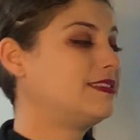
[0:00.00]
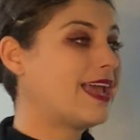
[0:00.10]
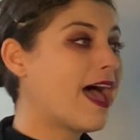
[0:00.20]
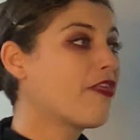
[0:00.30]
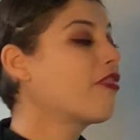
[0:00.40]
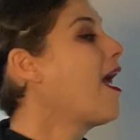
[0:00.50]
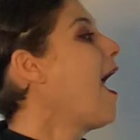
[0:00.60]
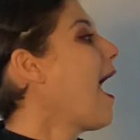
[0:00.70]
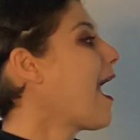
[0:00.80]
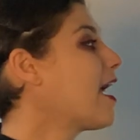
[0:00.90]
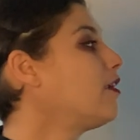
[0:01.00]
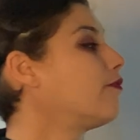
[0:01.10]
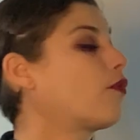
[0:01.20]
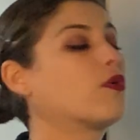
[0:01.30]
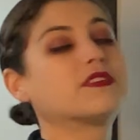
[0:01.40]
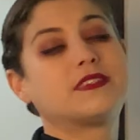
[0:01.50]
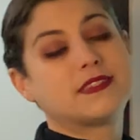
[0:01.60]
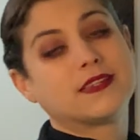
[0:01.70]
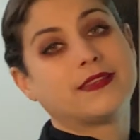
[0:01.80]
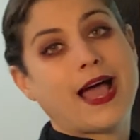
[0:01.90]
death. And of course,
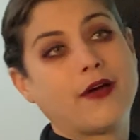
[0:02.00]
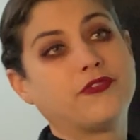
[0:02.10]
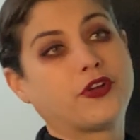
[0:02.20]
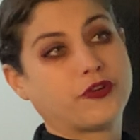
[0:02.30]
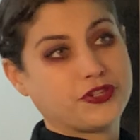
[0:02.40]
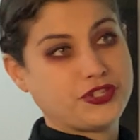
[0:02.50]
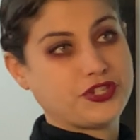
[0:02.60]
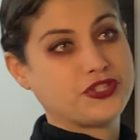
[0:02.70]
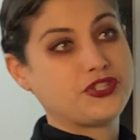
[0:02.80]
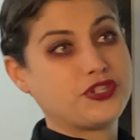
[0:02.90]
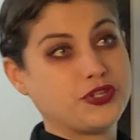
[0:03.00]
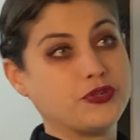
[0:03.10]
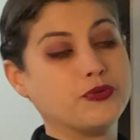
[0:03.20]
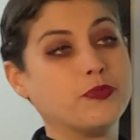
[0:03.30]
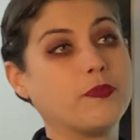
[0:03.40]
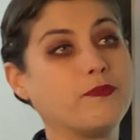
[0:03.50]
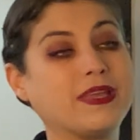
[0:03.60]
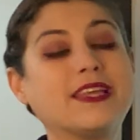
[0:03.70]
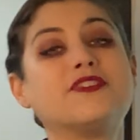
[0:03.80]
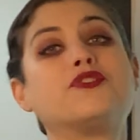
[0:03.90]
this allowed the Christians to
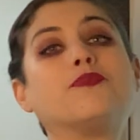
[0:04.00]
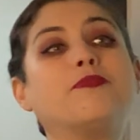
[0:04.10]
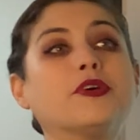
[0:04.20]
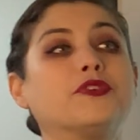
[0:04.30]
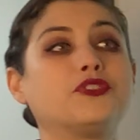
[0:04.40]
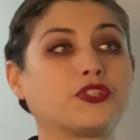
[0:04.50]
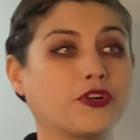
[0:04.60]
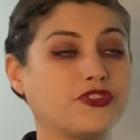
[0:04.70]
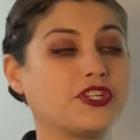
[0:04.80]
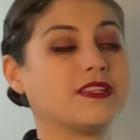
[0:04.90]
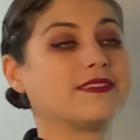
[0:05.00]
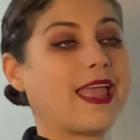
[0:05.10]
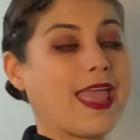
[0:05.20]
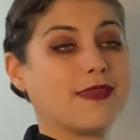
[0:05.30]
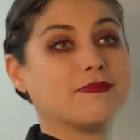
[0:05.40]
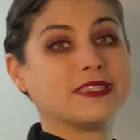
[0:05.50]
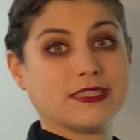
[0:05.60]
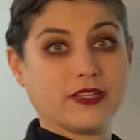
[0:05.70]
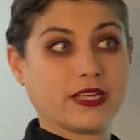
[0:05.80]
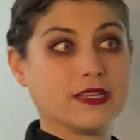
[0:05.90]
begin to build churches and
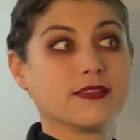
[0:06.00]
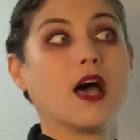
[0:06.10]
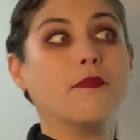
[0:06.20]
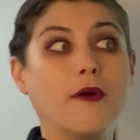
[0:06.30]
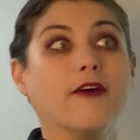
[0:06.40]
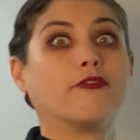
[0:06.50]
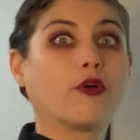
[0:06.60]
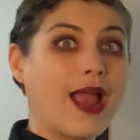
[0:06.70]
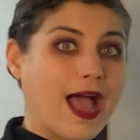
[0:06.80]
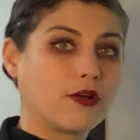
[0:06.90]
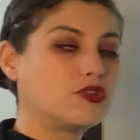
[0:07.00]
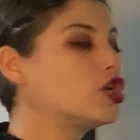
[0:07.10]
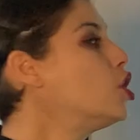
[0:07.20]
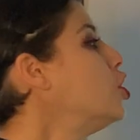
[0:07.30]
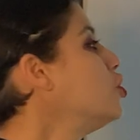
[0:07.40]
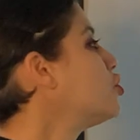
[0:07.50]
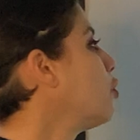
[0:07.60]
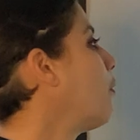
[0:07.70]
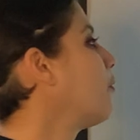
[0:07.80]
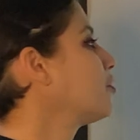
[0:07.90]
basilicas above ground.
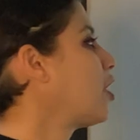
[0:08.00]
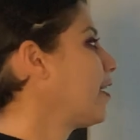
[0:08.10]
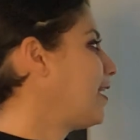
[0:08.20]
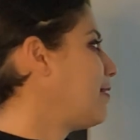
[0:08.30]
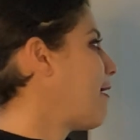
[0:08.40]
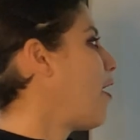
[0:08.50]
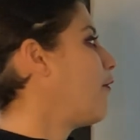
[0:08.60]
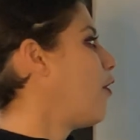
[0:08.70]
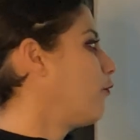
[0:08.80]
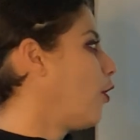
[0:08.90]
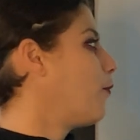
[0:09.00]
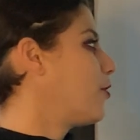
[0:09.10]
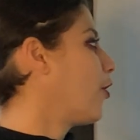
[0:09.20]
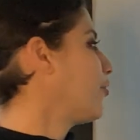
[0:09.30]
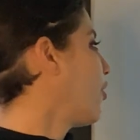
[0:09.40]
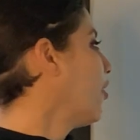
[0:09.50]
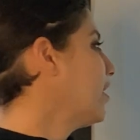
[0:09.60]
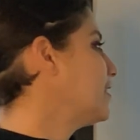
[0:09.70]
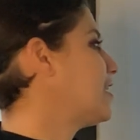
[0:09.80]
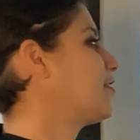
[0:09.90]
So when we're talking about Roman art
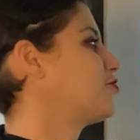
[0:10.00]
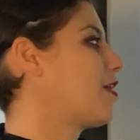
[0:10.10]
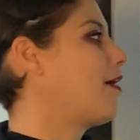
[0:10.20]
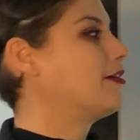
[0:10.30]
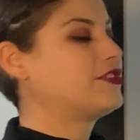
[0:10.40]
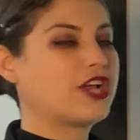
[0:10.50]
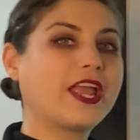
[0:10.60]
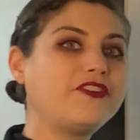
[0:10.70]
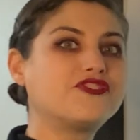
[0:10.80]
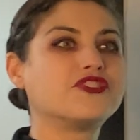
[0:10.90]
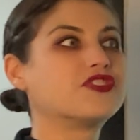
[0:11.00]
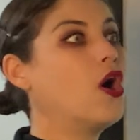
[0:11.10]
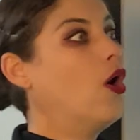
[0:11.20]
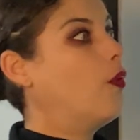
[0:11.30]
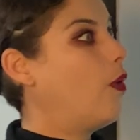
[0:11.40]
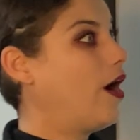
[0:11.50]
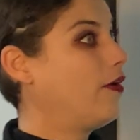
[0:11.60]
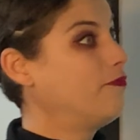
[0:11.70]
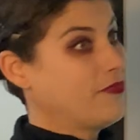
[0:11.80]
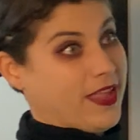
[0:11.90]
architecture, how it changes,
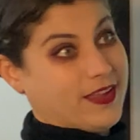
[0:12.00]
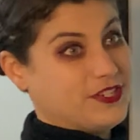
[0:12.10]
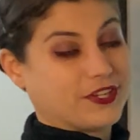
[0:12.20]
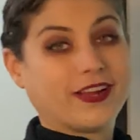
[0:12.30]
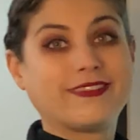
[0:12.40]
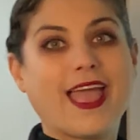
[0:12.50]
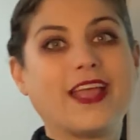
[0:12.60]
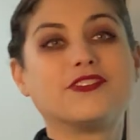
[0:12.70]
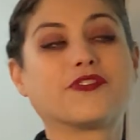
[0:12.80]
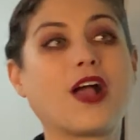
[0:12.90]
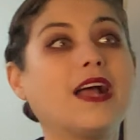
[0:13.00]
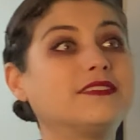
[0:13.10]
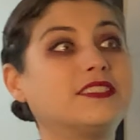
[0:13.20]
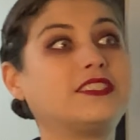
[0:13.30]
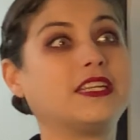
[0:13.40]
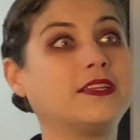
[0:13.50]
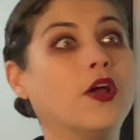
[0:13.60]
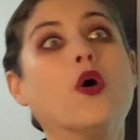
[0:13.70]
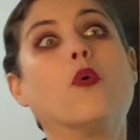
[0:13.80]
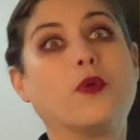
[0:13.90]
well, during the age of
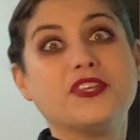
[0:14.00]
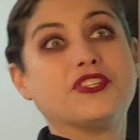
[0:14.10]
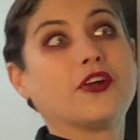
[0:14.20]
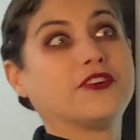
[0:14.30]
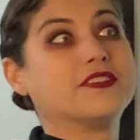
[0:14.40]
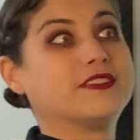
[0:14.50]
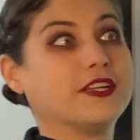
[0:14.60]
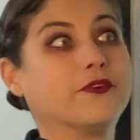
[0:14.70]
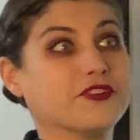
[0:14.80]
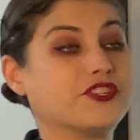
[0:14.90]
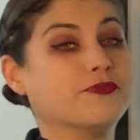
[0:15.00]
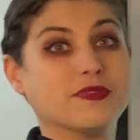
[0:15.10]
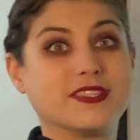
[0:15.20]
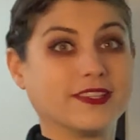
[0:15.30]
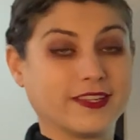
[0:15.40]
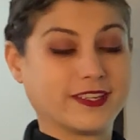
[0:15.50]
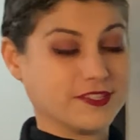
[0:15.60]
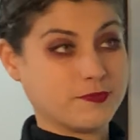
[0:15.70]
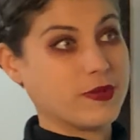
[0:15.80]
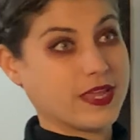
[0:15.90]
Constantine, we start to see Christian
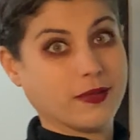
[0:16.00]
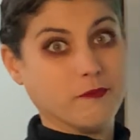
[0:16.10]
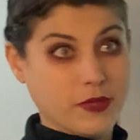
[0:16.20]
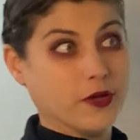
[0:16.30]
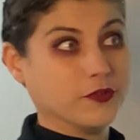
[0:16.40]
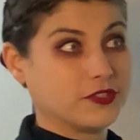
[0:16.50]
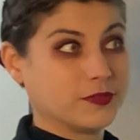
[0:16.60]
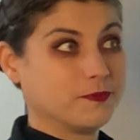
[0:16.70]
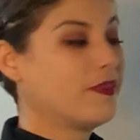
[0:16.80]
basilicas being built.